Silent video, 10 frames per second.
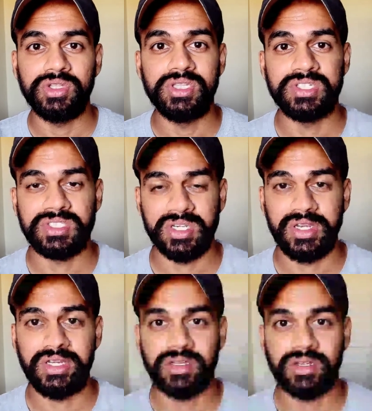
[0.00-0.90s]
on the
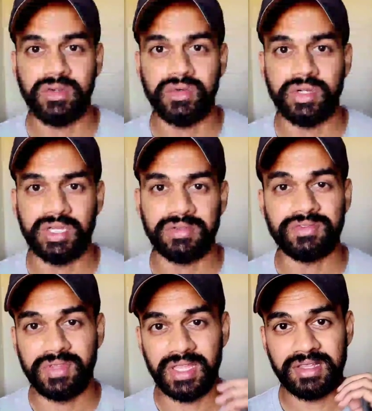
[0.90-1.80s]
street, look
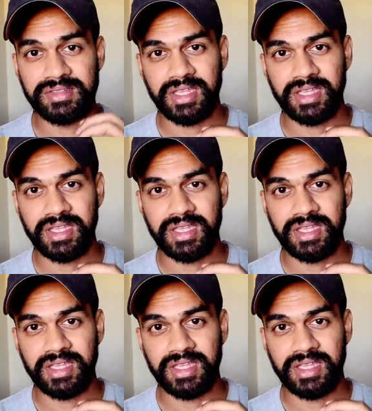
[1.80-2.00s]
if there is